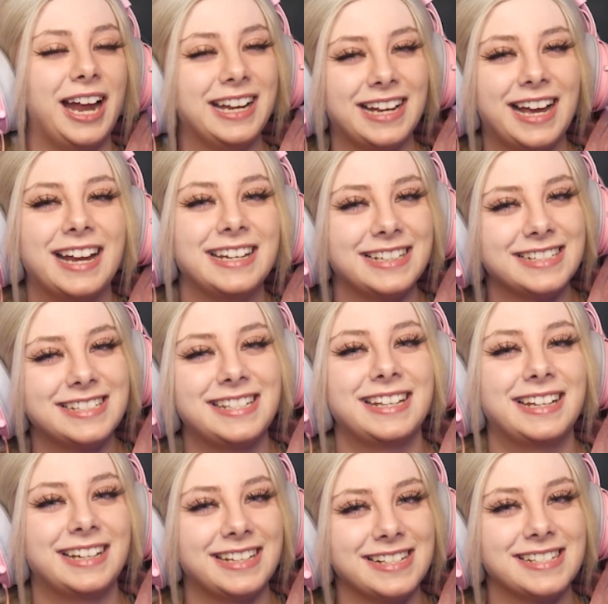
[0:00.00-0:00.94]
I need to
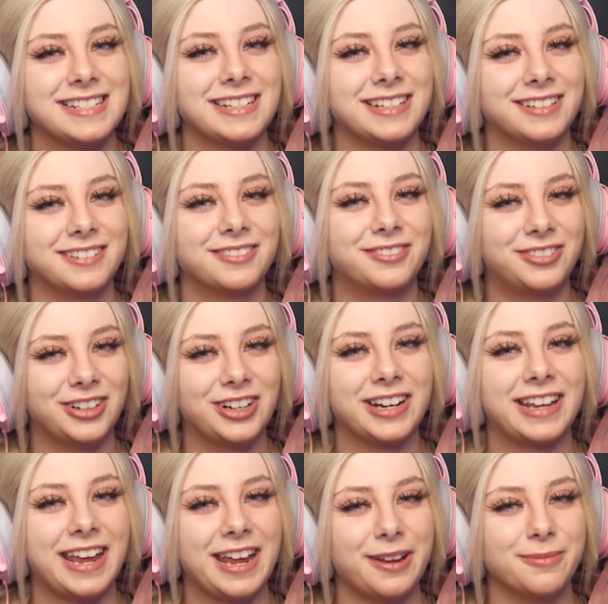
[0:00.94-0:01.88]
take it easy for a
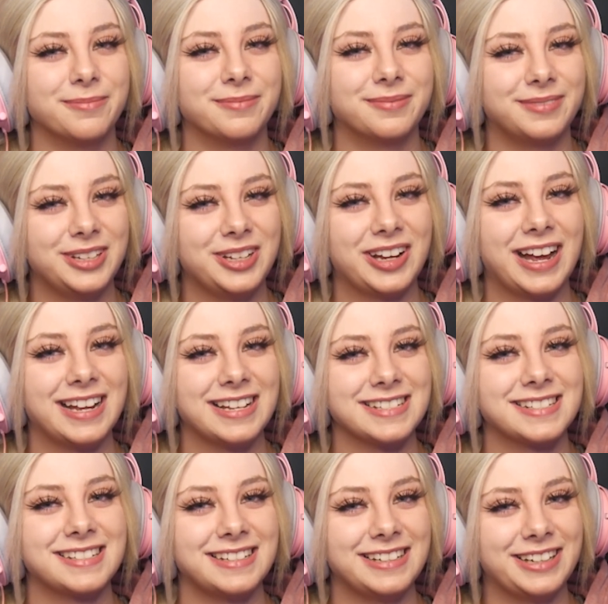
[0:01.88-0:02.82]
game, you
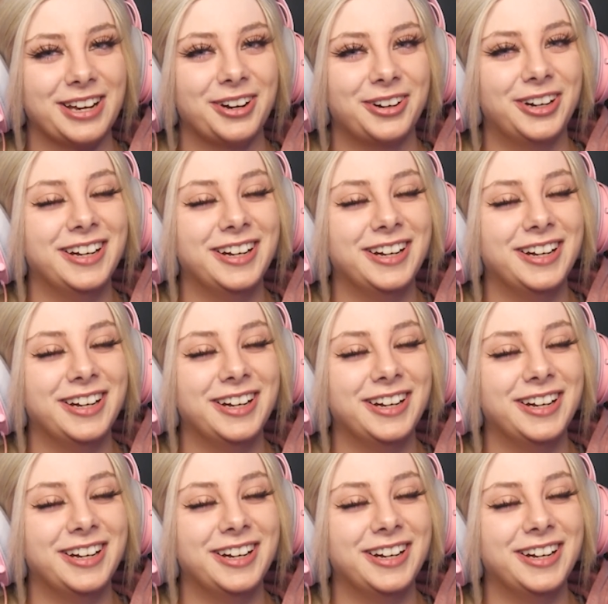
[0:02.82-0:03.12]
guys, you know?